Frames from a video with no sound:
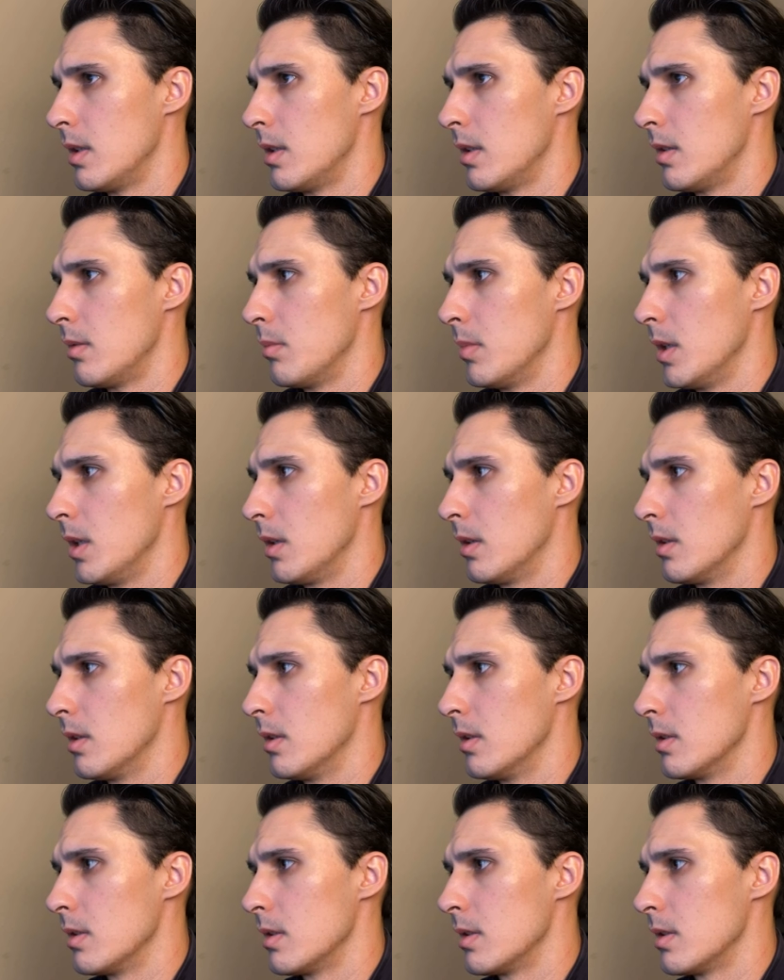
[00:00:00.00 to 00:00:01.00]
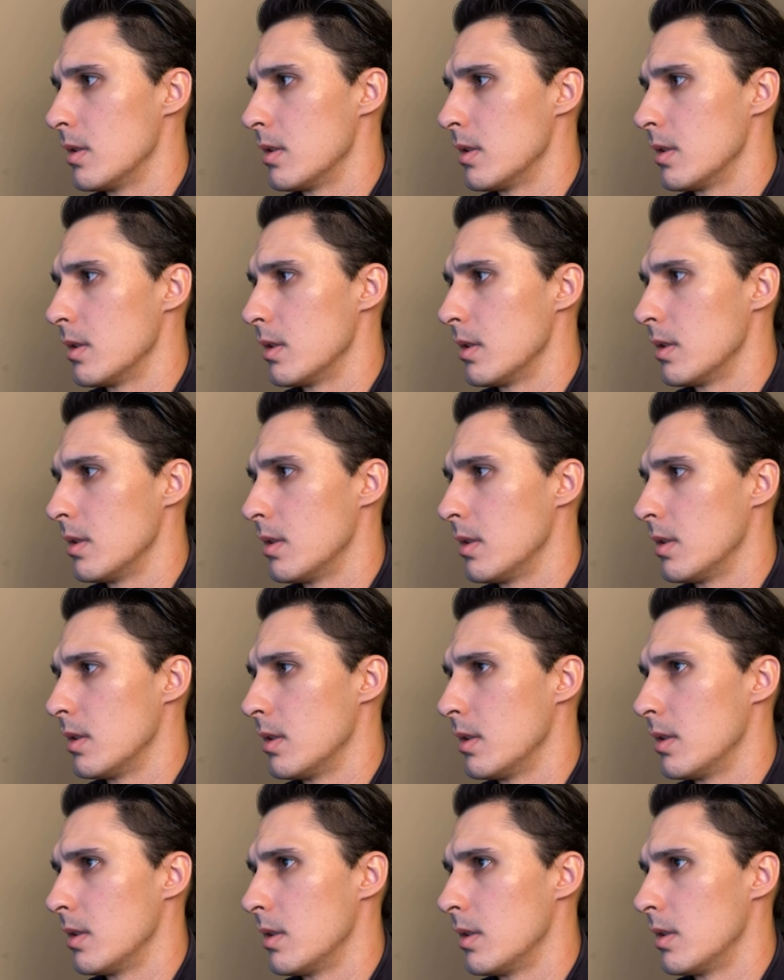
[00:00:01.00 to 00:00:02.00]
make this,
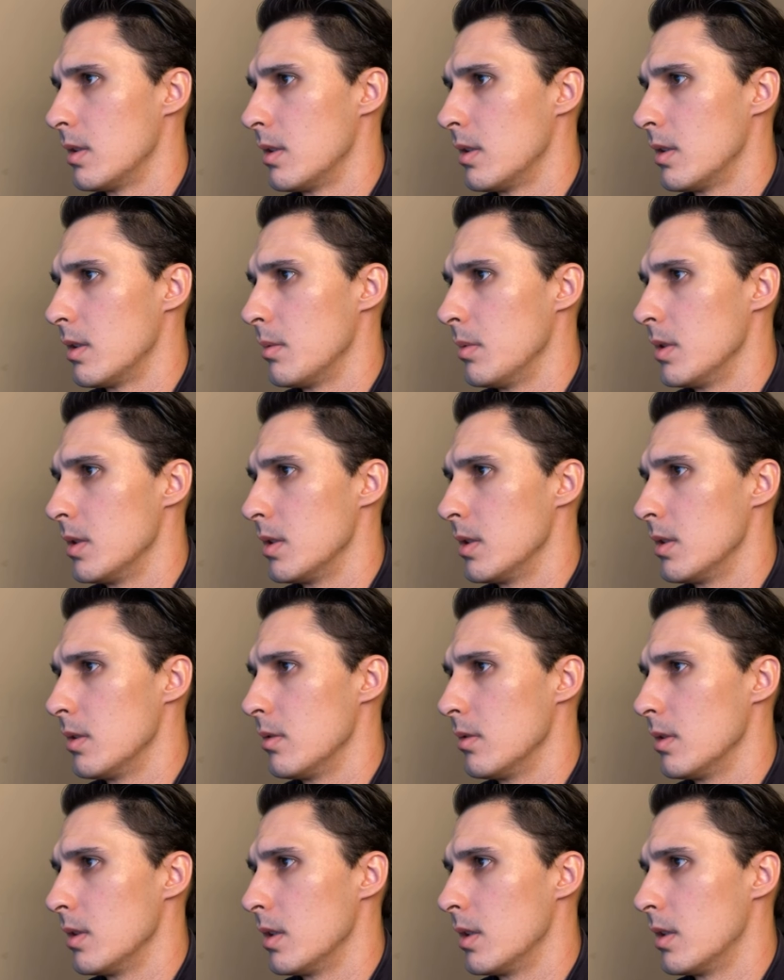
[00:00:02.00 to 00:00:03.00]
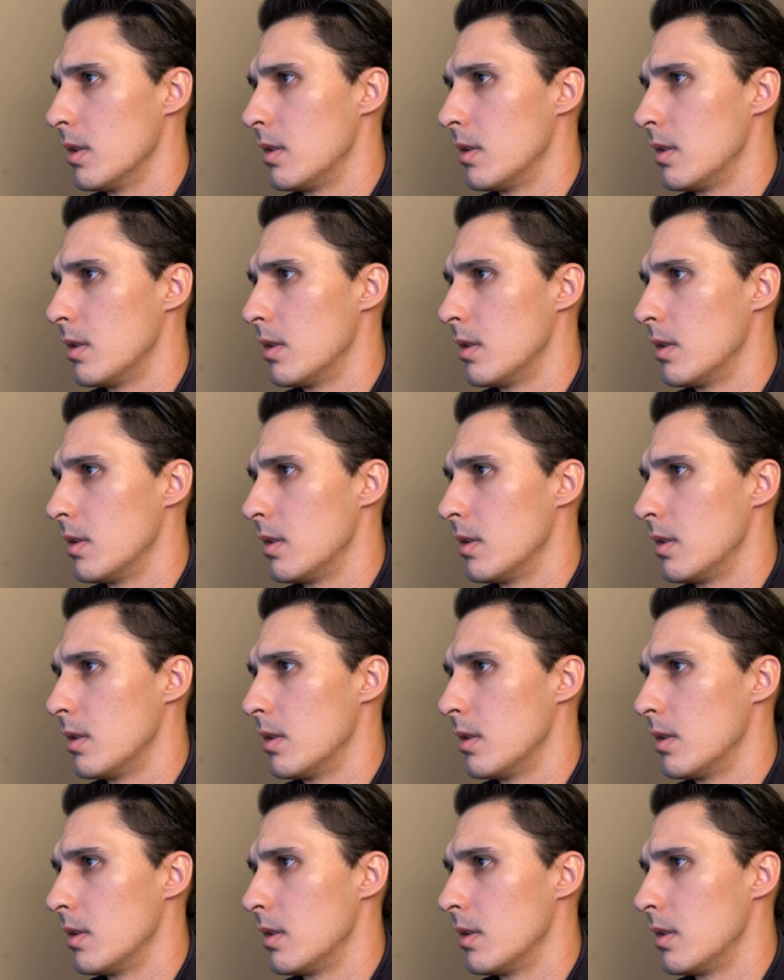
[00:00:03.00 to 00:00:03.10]
let me see, hold on,